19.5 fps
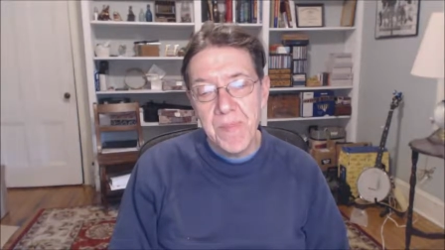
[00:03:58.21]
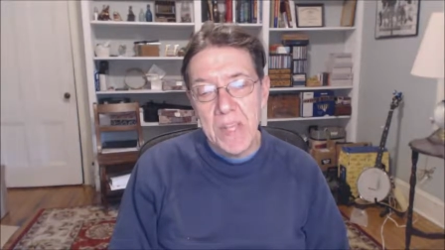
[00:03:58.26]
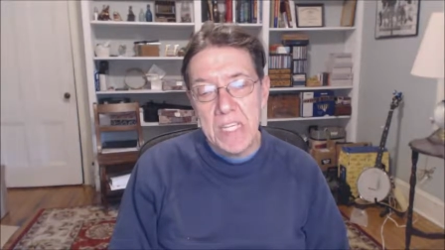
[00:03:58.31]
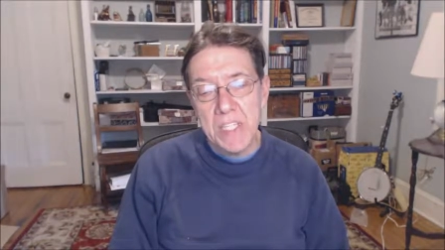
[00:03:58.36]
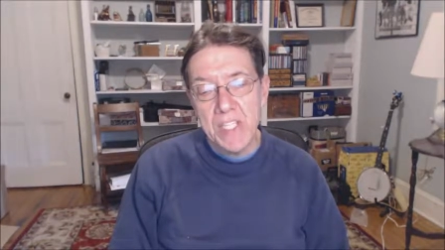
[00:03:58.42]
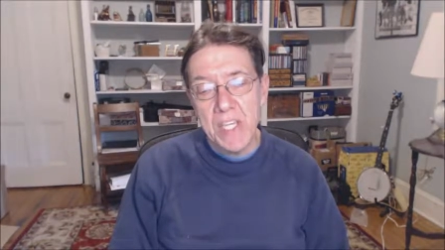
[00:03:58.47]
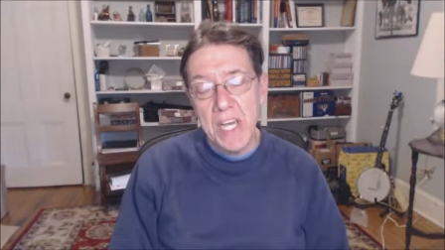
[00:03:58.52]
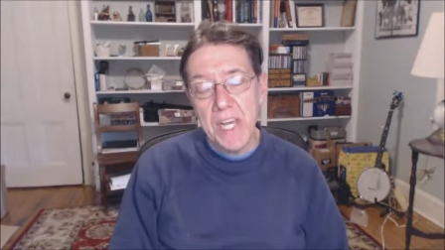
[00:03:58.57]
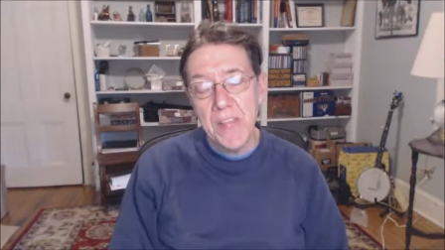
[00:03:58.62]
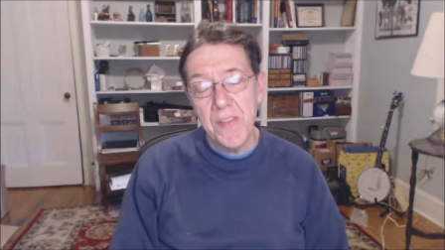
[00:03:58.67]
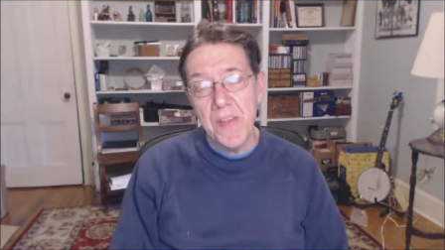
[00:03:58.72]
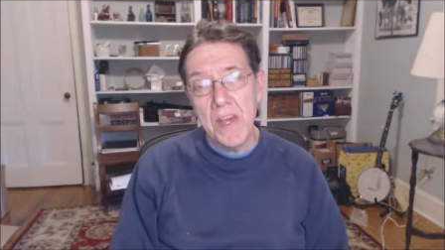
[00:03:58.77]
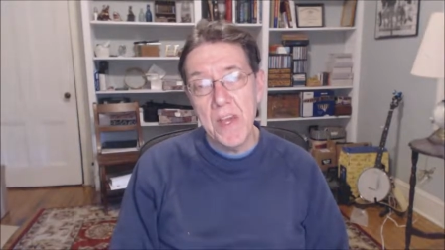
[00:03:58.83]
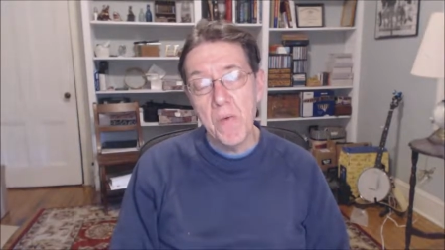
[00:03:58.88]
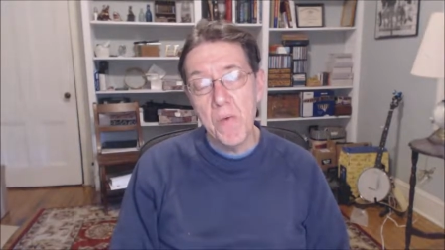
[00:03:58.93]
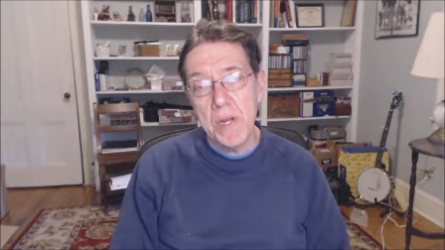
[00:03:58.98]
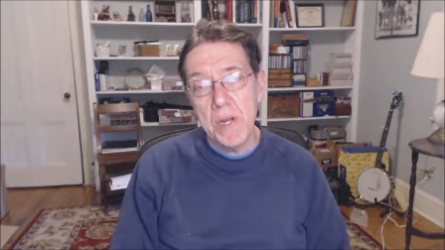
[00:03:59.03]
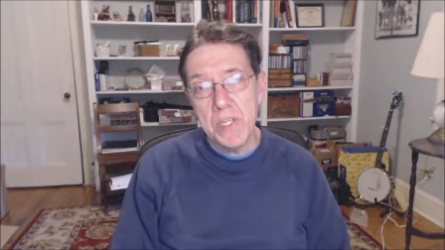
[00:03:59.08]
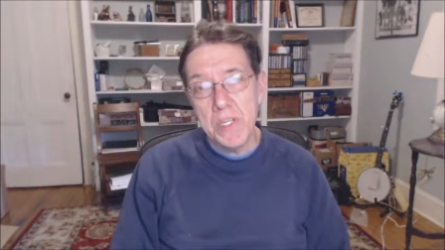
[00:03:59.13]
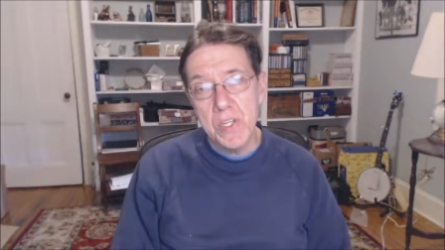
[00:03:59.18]
second thing
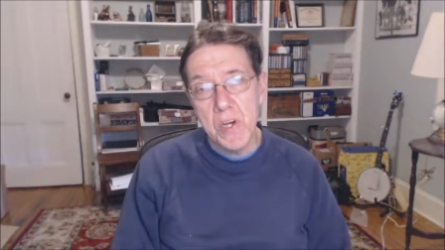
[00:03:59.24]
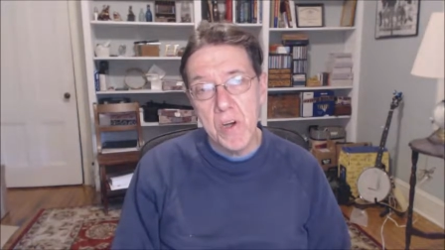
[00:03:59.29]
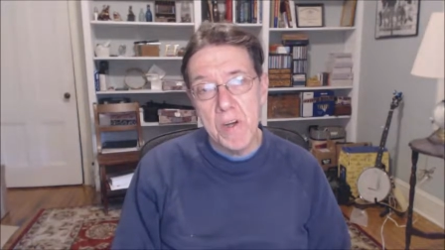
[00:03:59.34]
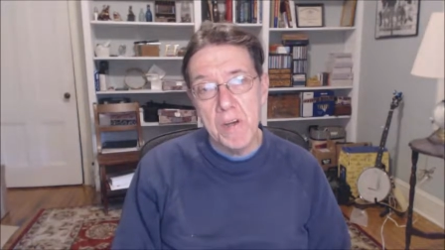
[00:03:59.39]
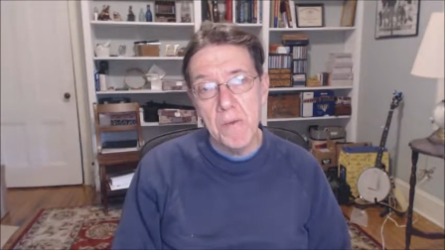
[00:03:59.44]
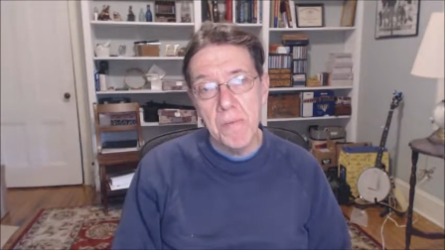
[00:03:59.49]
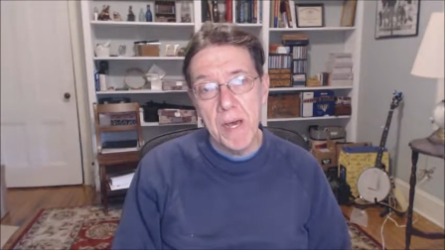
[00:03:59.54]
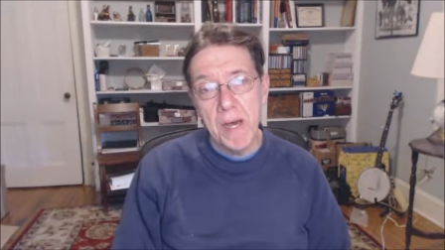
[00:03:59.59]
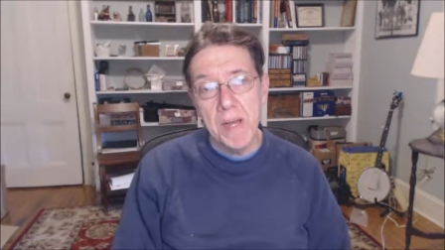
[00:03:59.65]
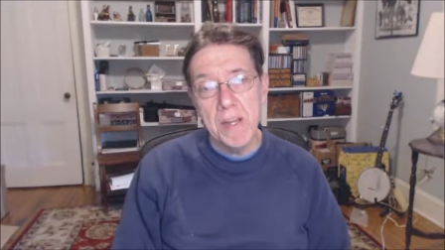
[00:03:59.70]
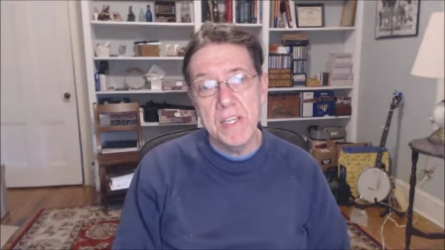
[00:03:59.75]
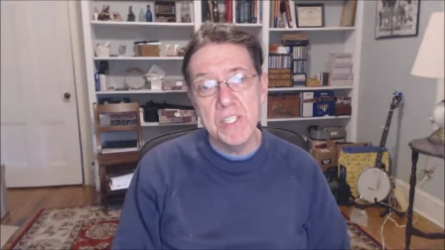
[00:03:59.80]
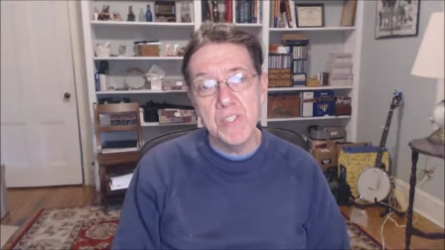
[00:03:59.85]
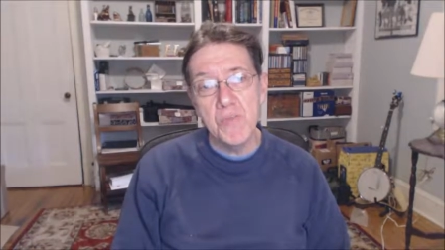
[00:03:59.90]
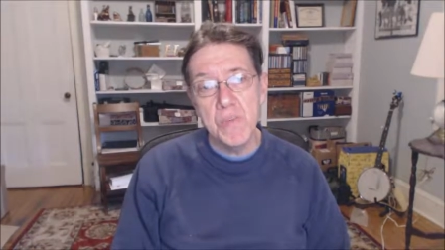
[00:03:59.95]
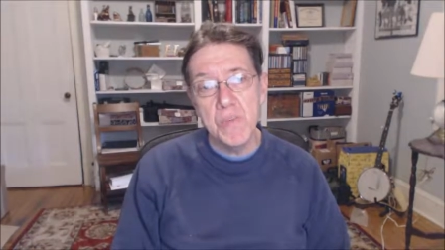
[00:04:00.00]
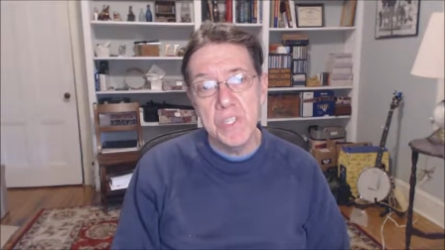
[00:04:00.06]
I want to talk about is